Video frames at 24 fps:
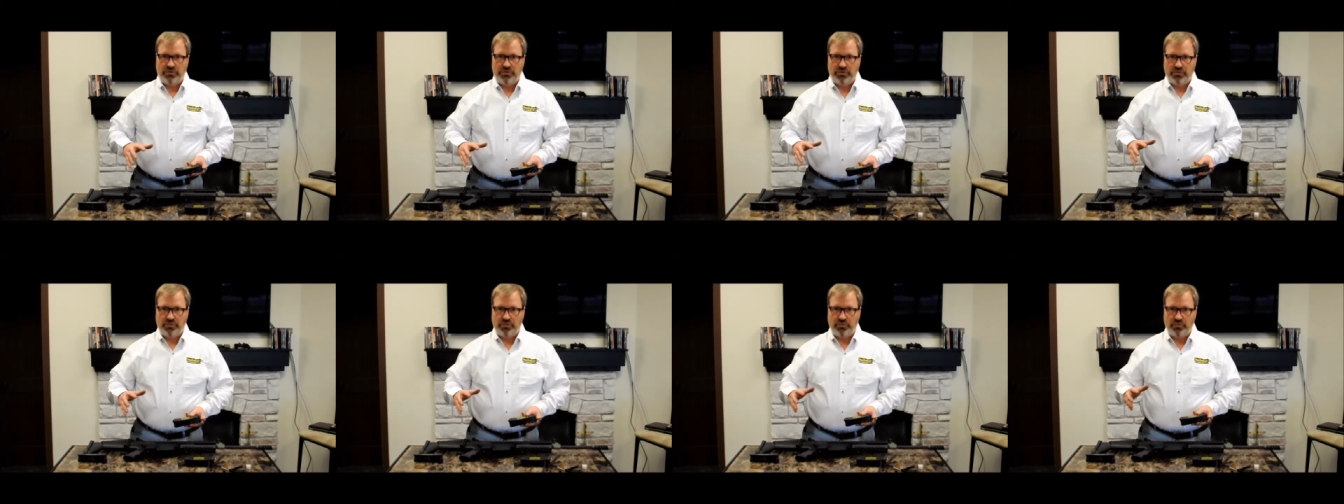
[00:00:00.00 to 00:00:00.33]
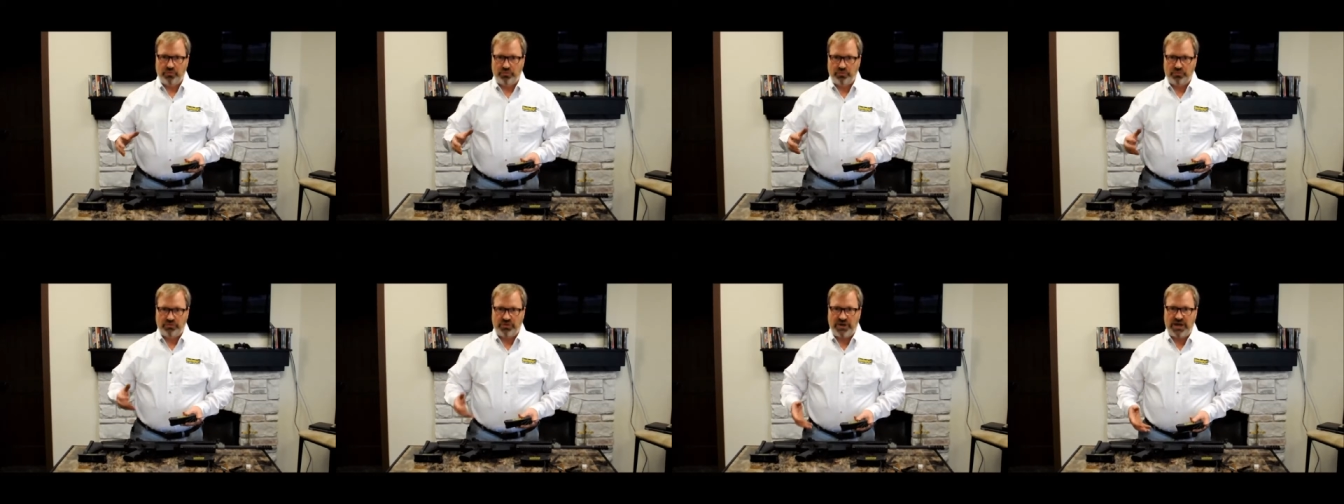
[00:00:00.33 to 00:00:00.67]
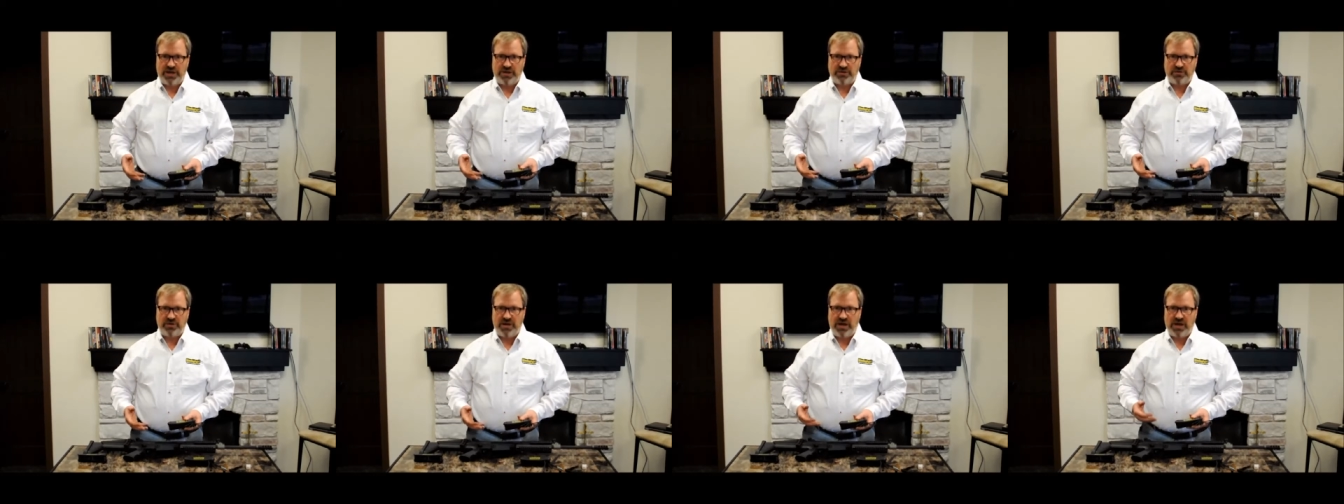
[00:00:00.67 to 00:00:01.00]
to
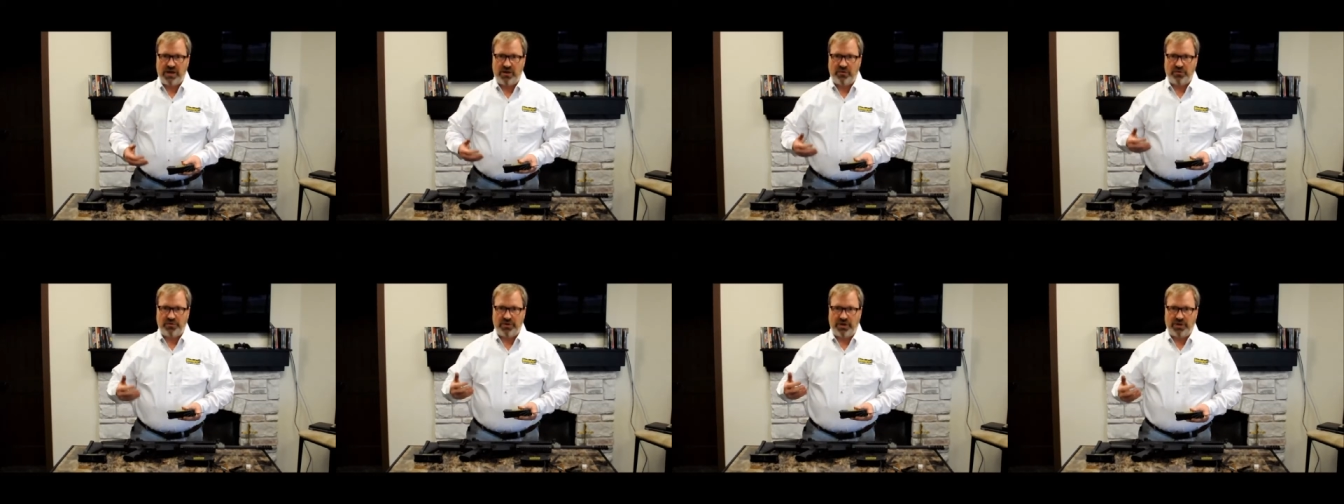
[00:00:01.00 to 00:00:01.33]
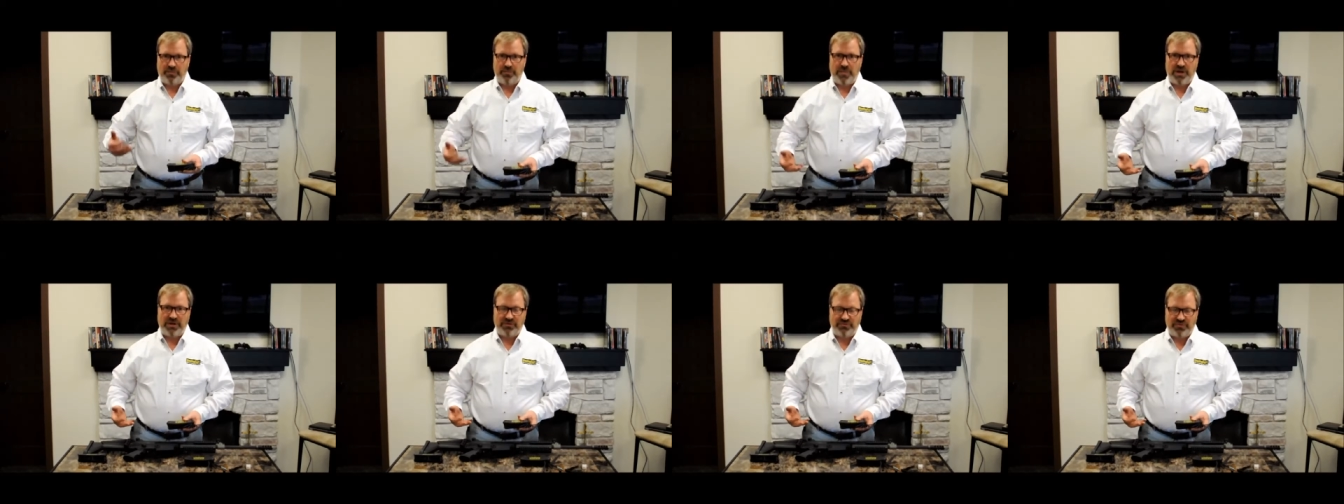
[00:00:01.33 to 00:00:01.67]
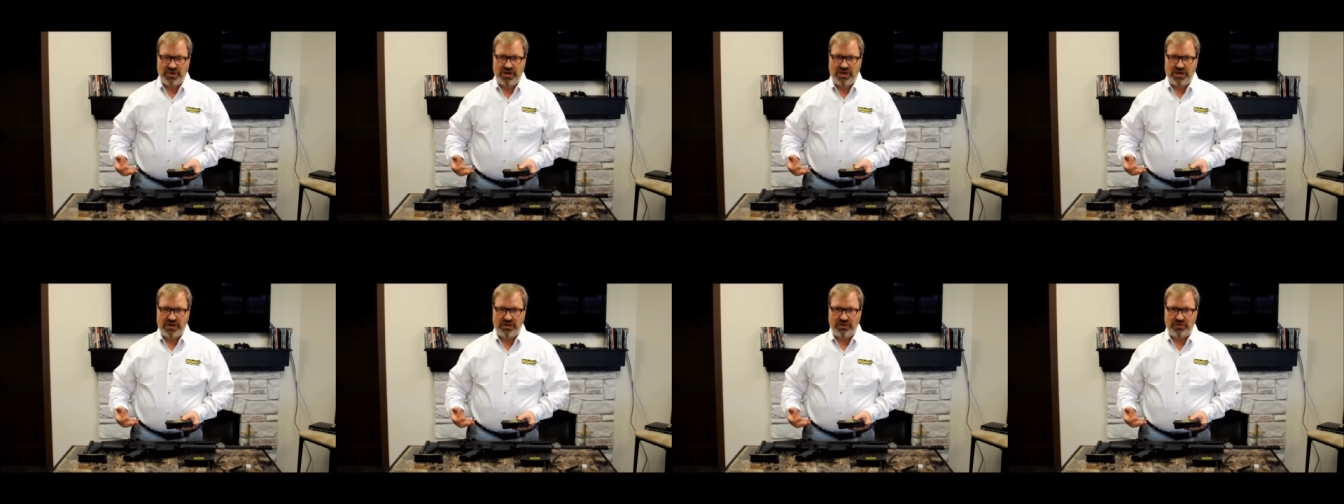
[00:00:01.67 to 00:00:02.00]
take down and
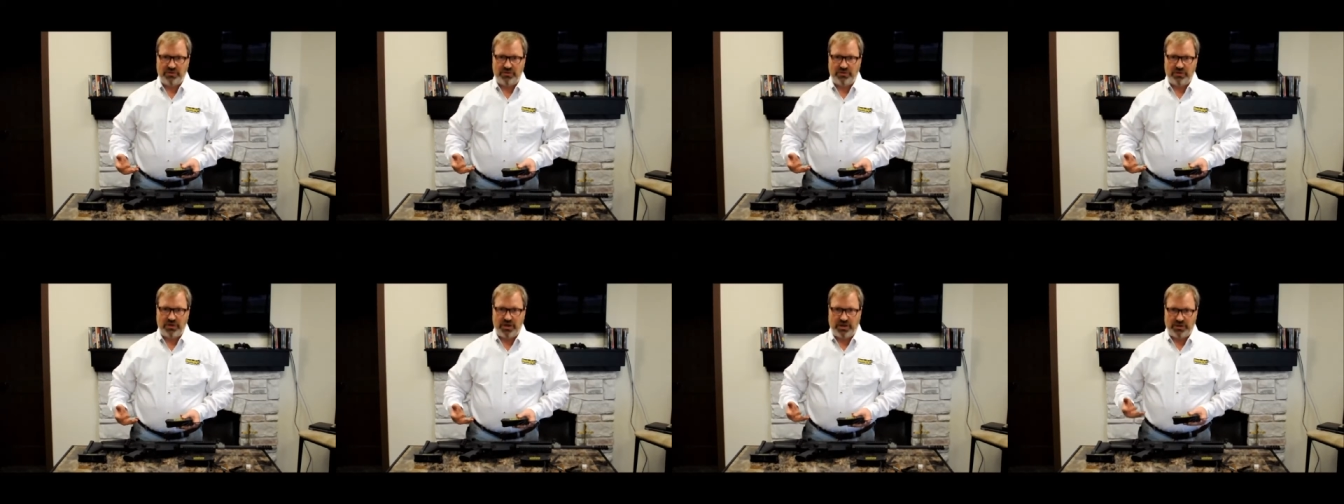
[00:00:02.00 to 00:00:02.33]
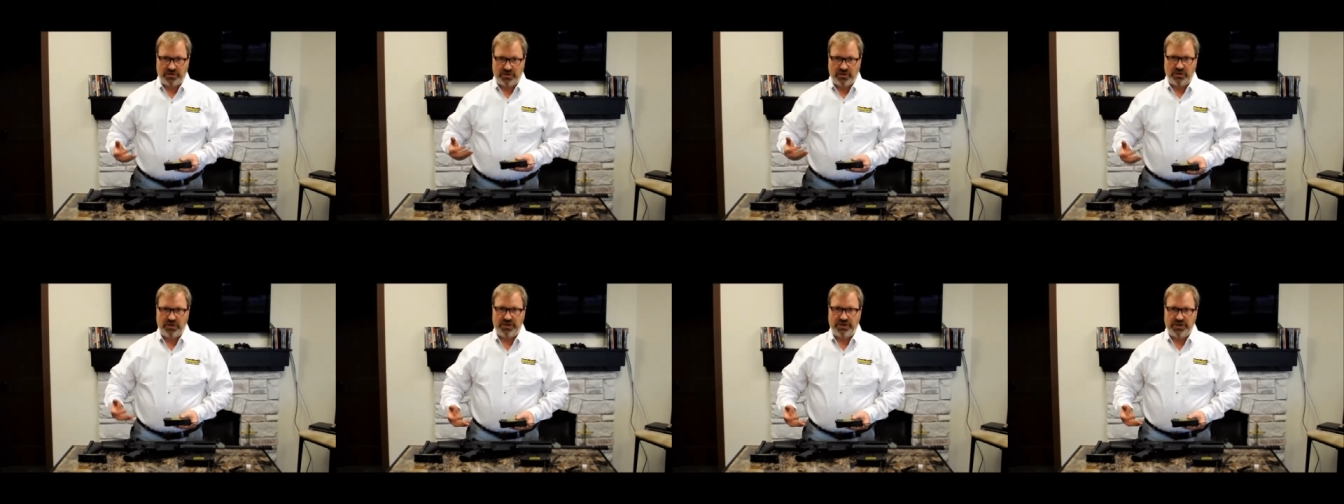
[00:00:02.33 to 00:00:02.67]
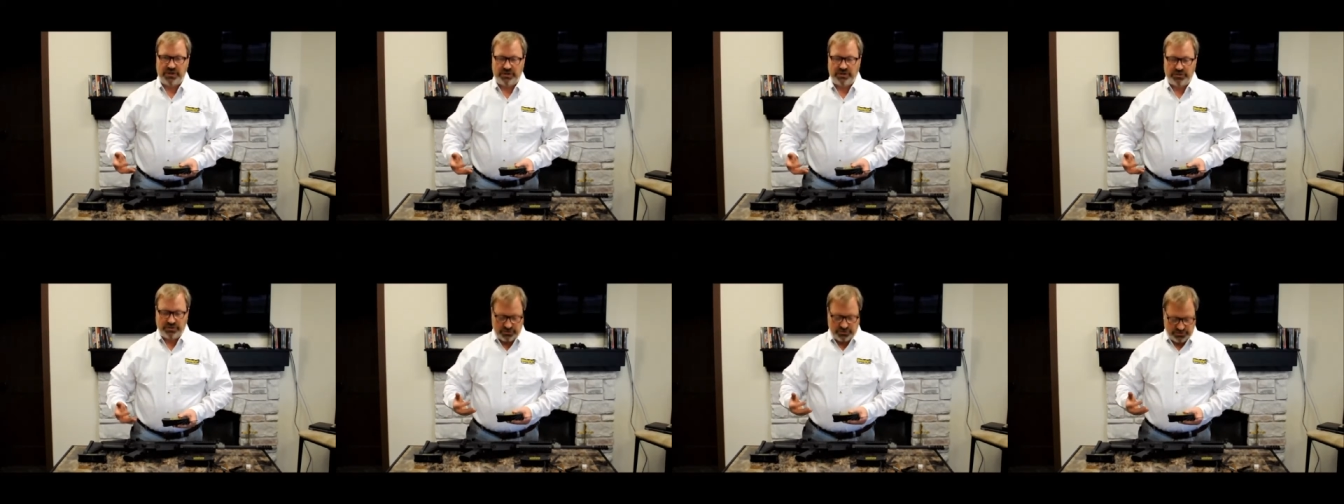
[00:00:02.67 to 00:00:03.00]
maintain and
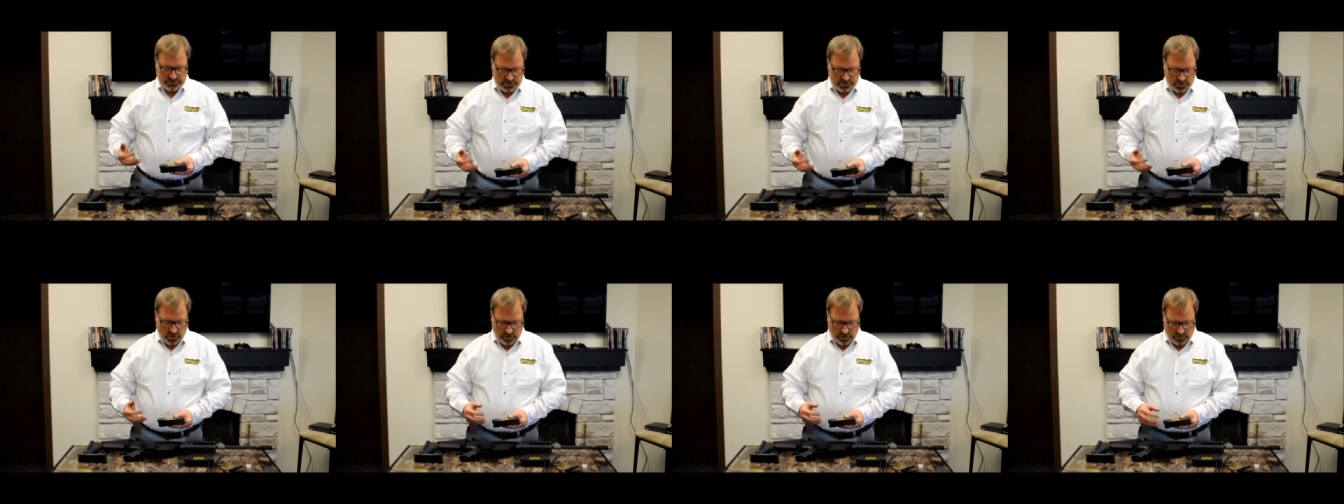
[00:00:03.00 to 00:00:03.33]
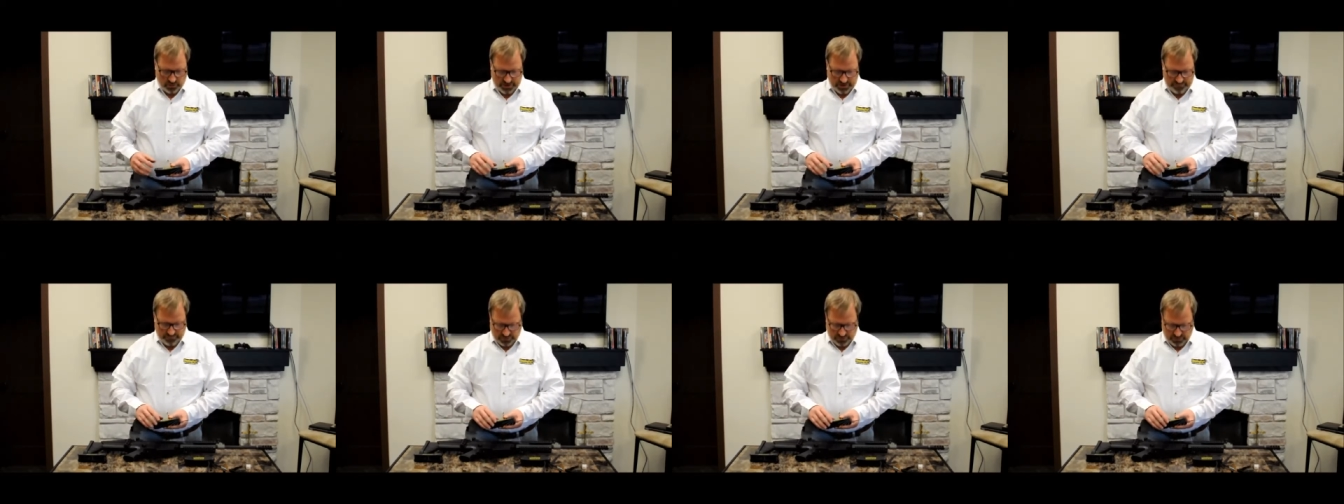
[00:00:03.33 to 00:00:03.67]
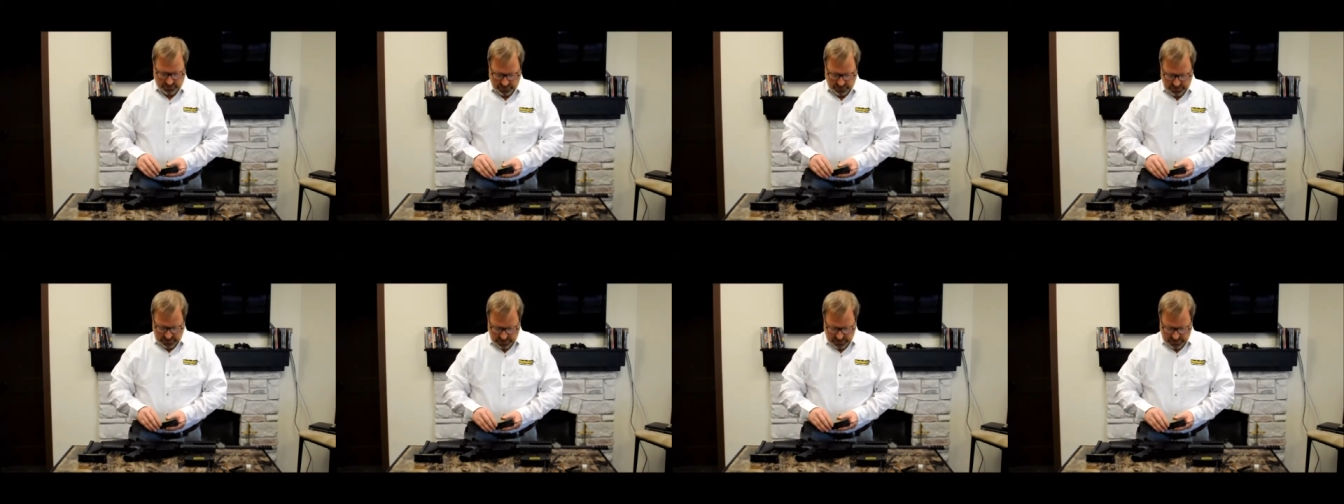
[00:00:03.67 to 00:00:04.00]
clean the Scar rifle.